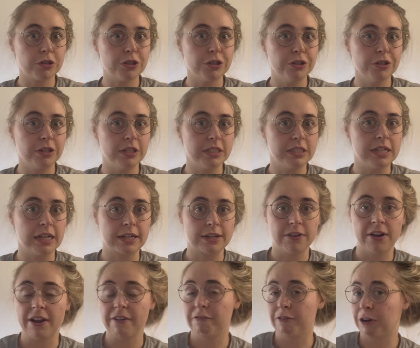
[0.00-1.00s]
to
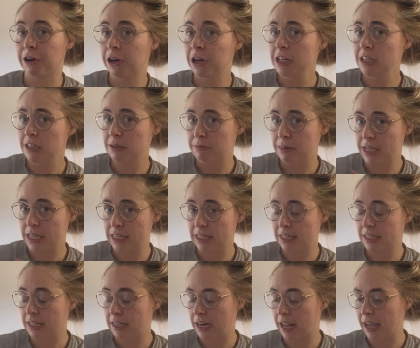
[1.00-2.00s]
decorate for
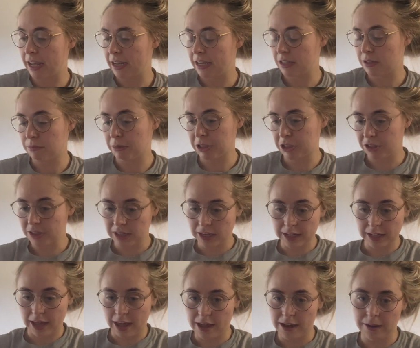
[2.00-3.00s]
Christmas today as much as I
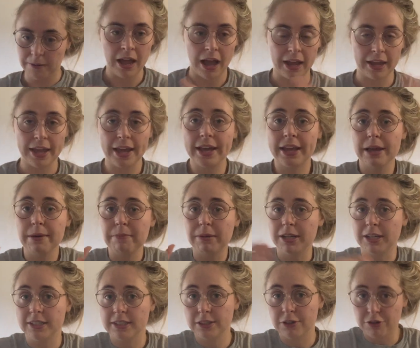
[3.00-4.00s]
can. I can't get my
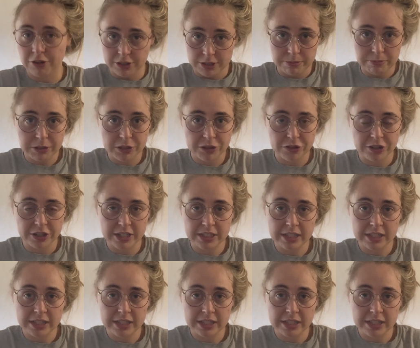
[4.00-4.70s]
Christmas tree